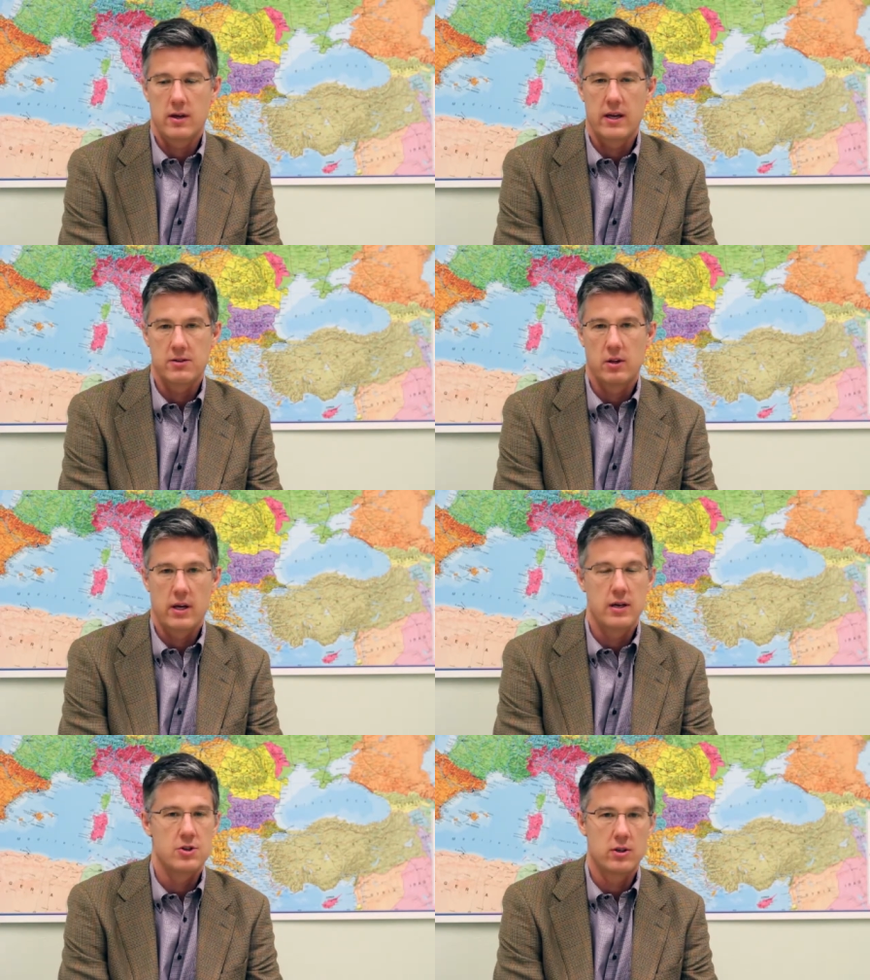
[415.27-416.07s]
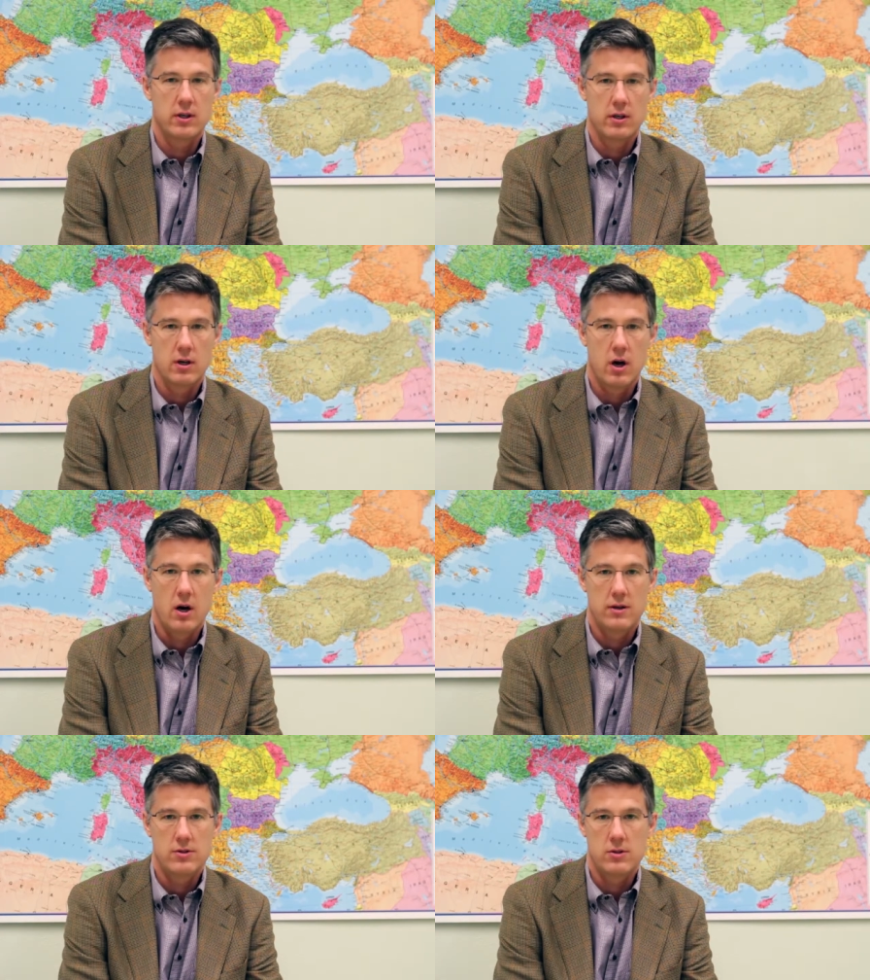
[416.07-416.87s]
escalation in
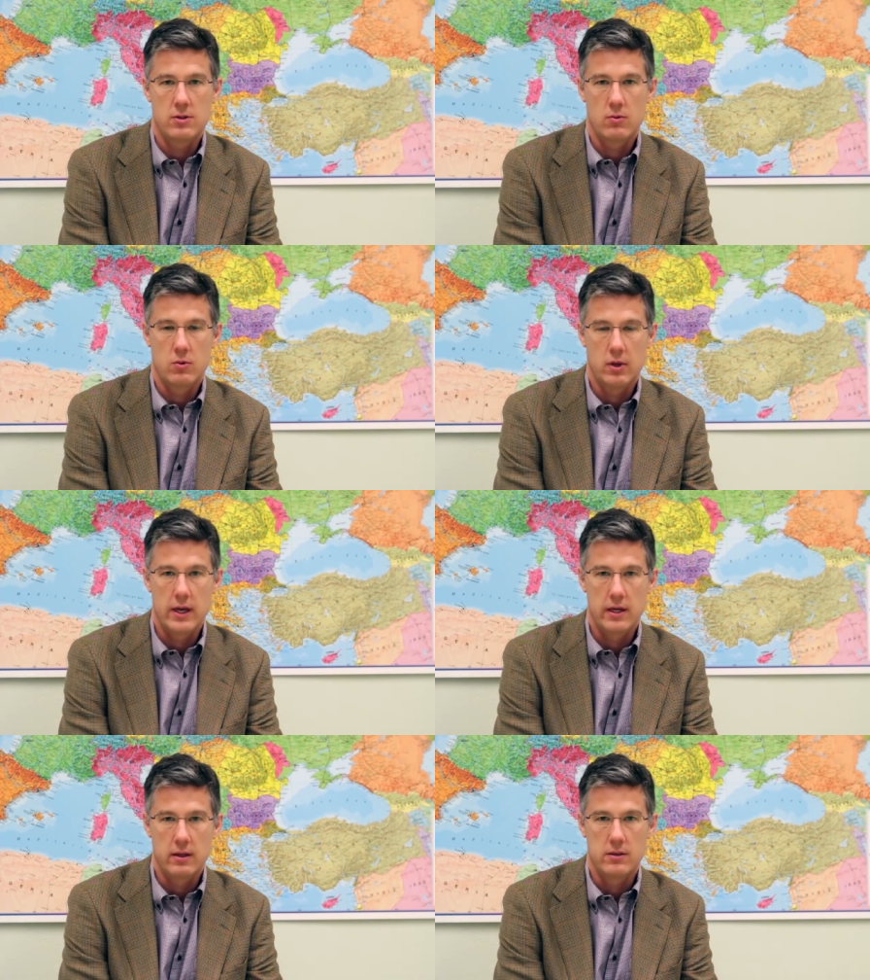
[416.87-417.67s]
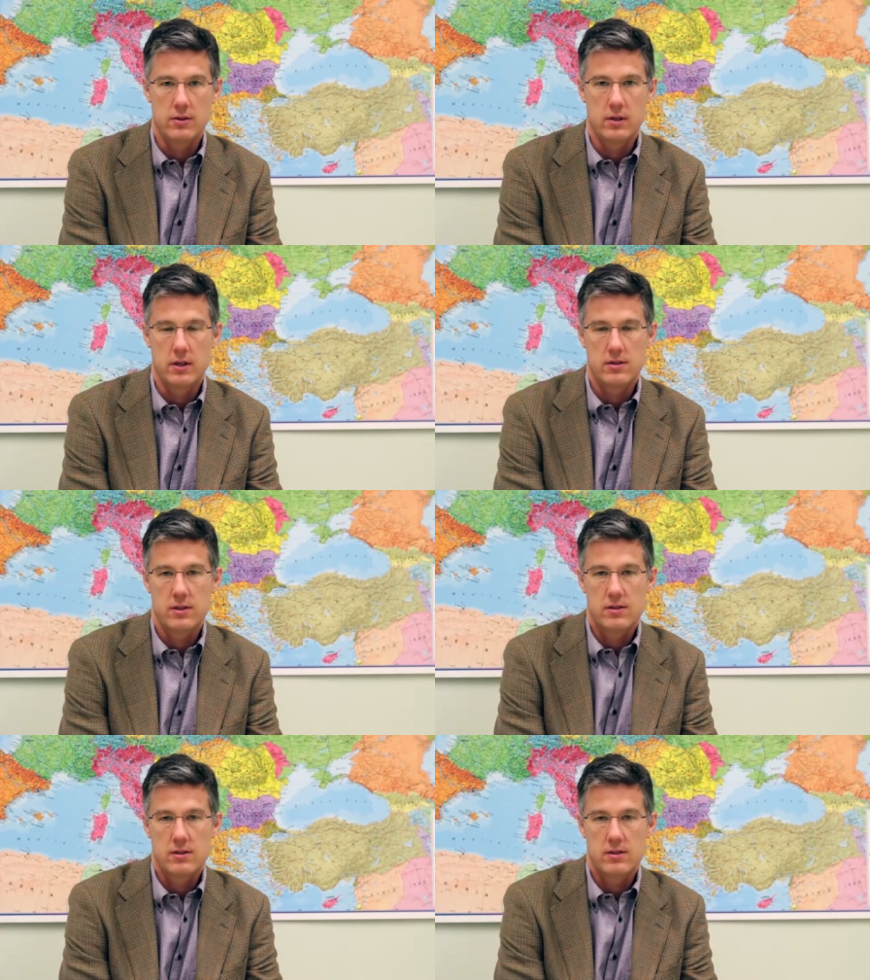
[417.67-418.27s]
costs related to this.